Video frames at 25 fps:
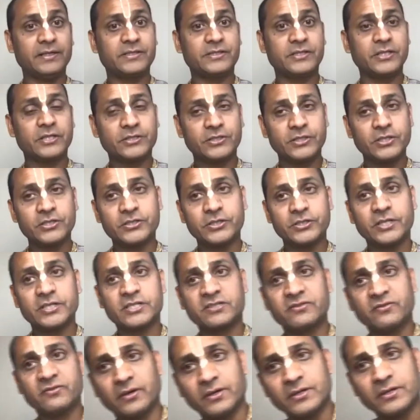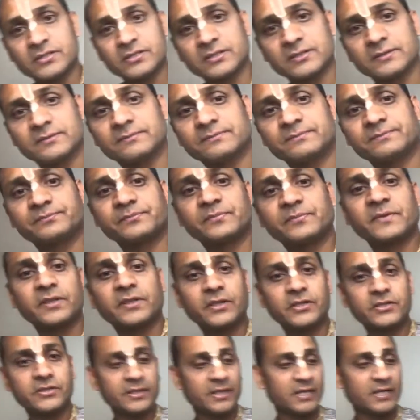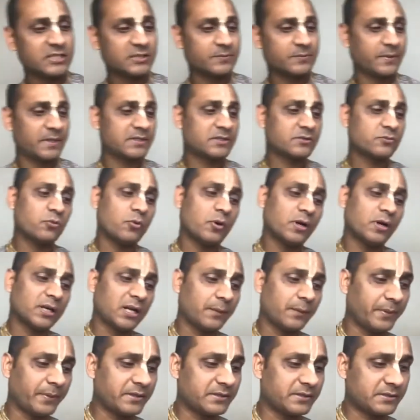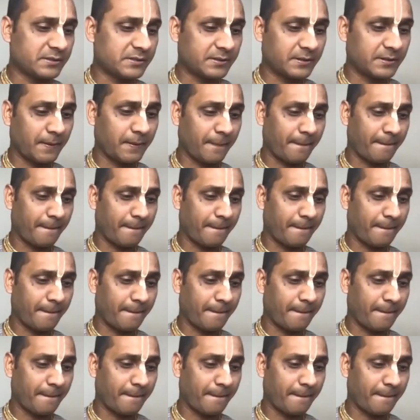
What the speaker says: 66th verse, Krishna explains what happens